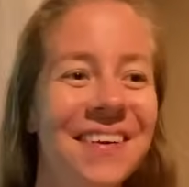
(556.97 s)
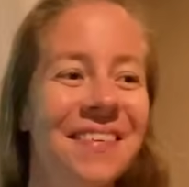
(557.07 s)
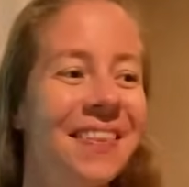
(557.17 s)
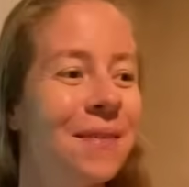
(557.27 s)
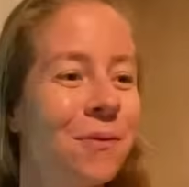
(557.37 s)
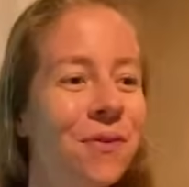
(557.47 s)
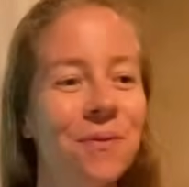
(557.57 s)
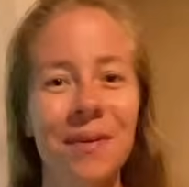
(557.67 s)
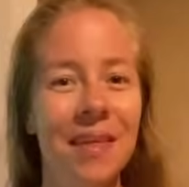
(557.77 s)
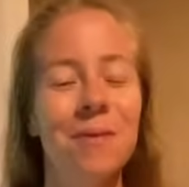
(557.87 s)
and they're,
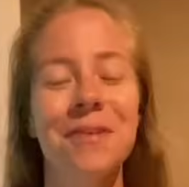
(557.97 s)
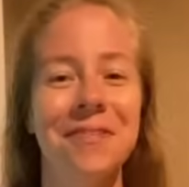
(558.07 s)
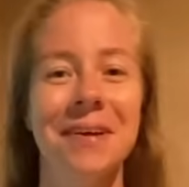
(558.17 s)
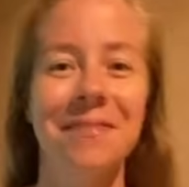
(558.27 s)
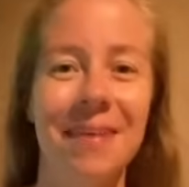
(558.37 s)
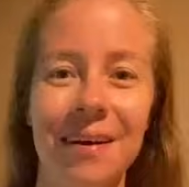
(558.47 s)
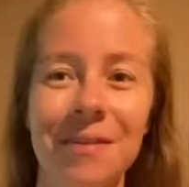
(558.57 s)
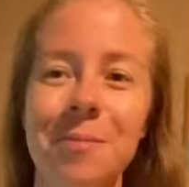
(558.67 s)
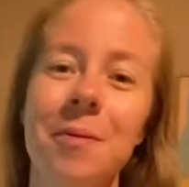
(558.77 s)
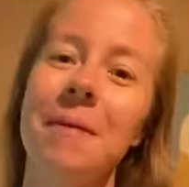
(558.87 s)
well, they're wandering
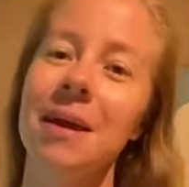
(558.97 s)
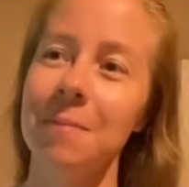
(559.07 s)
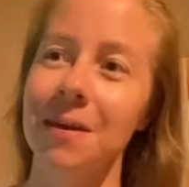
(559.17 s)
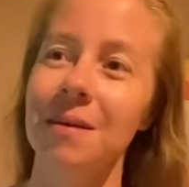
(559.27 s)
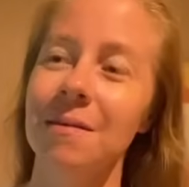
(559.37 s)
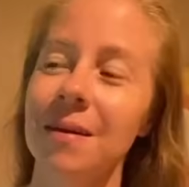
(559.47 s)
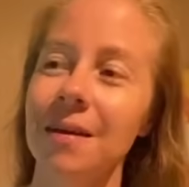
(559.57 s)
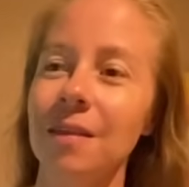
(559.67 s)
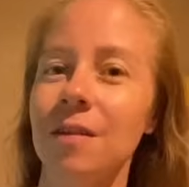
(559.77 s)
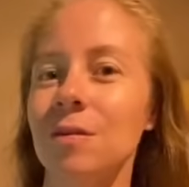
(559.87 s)
around, but maybe
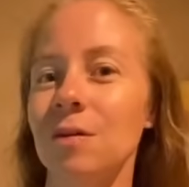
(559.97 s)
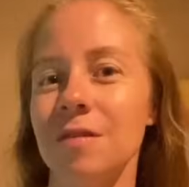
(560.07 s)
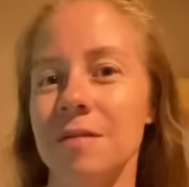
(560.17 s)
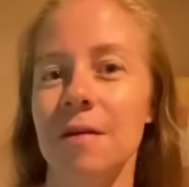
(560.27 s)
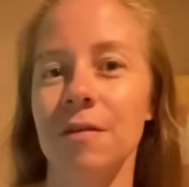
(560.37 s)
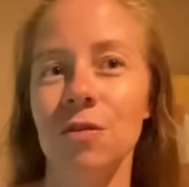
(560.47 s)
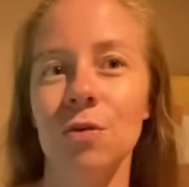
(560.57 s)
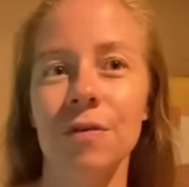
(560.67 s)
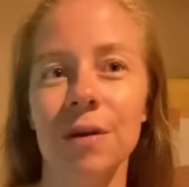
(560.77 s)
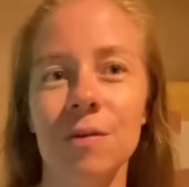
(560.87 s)
the dogs are
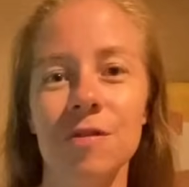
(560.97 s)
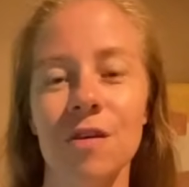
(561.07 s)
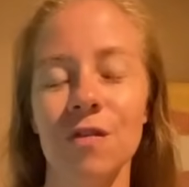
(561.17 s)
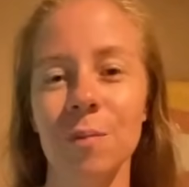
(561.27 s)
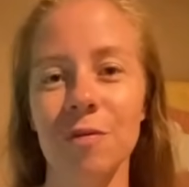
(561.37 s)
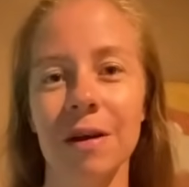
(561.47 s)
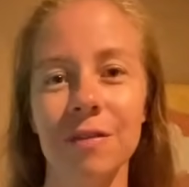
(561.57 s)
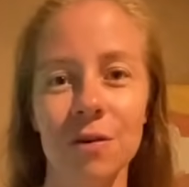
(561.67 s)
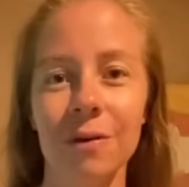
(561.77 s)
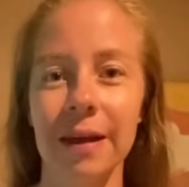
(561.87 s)
territorial, so if you bring a
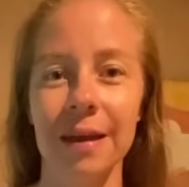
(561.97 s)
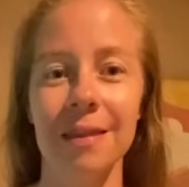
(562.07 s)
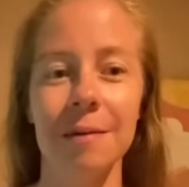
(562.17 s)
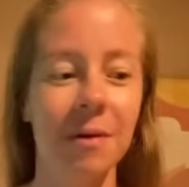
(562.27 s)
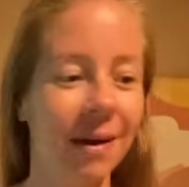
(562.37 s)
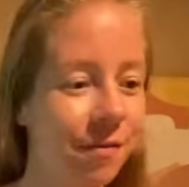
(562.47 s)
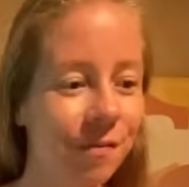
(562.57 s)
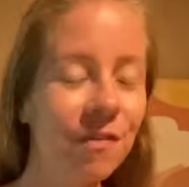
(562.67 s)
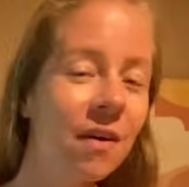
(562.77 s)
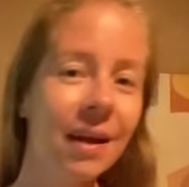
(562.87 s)
dog here, they might
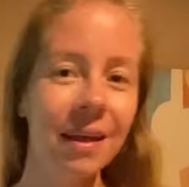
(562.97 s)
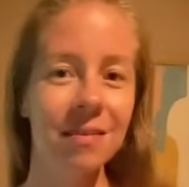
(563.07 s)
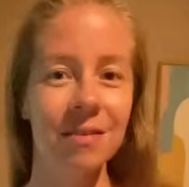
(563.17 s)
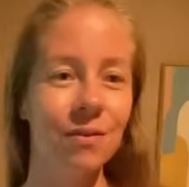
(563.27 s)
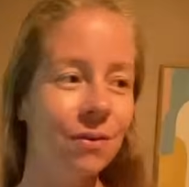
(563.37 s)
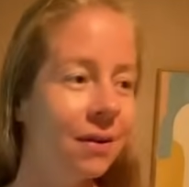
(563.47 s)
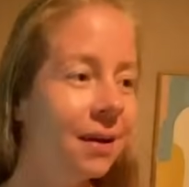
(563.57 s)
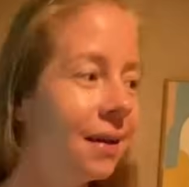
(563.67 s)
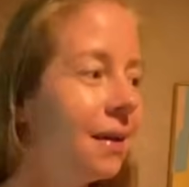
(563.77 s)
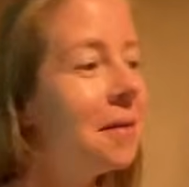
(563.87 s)
fight or
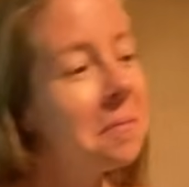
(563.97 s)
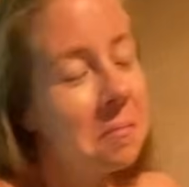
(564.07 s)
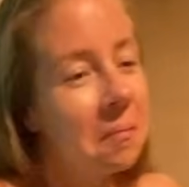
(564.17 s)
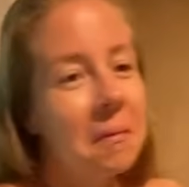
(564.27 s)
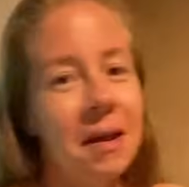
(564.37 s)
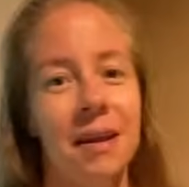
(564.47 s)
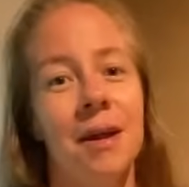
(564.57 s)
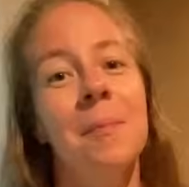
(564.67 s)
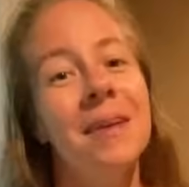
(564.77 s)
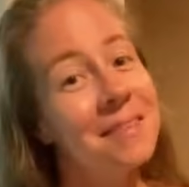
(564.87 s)
I don't know,
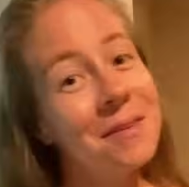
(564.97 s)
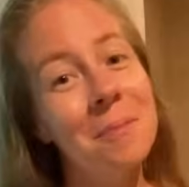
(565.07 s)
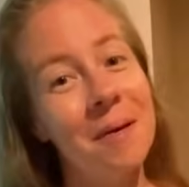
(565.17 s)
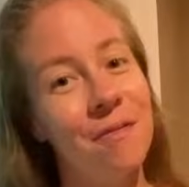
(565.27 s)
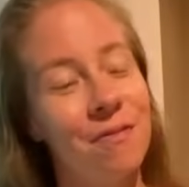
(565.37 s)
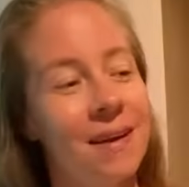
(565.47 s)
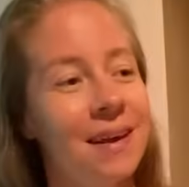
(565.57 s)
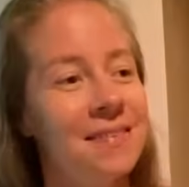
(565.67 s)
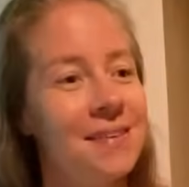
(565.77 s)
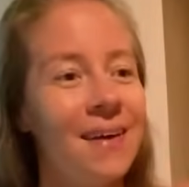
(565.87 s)
but it's not pet friendly.
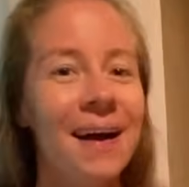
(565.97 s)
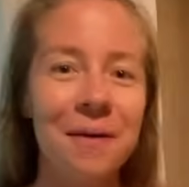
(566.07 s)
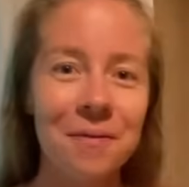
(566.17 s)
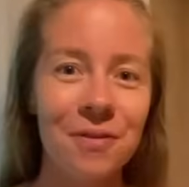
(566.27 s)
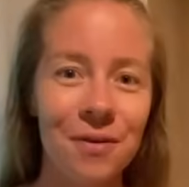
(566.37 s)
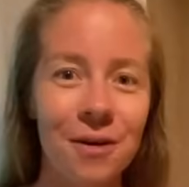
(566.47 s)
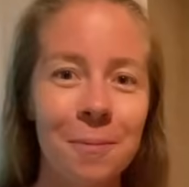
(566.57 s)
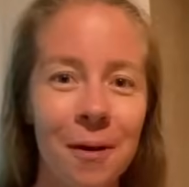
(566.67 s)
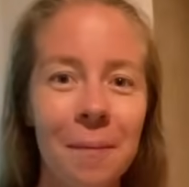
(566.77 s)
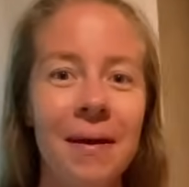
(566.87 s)
So our dog
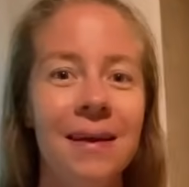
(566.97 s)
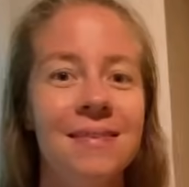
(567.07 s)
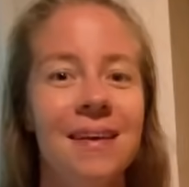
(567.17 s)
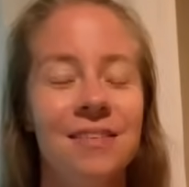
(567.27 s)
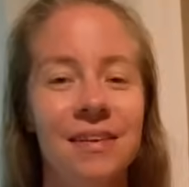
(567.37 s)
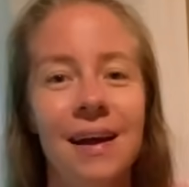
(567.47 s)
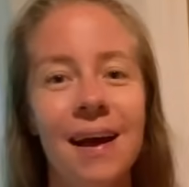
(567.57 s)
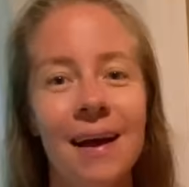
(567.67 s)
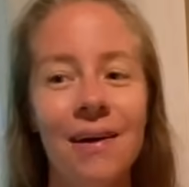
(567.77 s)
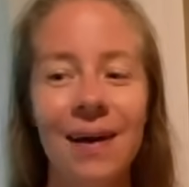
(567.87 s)
Poppy is actually at
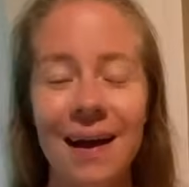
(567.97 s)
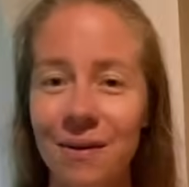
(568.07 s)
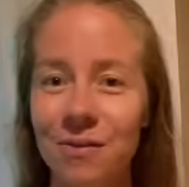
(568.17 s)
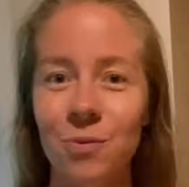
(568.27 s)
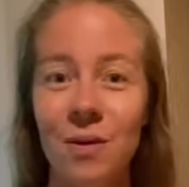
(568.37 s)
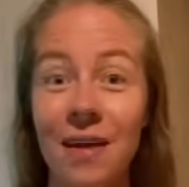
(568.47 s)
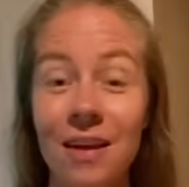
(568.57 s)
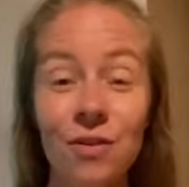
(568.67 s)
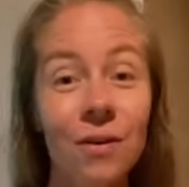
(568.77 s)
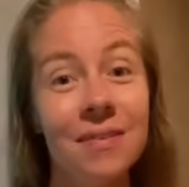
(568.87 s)
our house with a
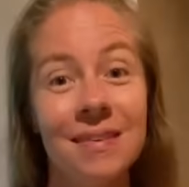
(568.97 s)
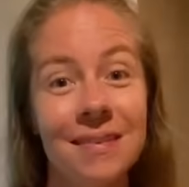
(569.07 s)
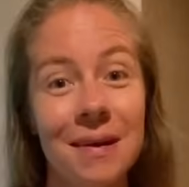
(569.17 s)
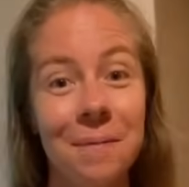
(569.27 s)
dog sitter.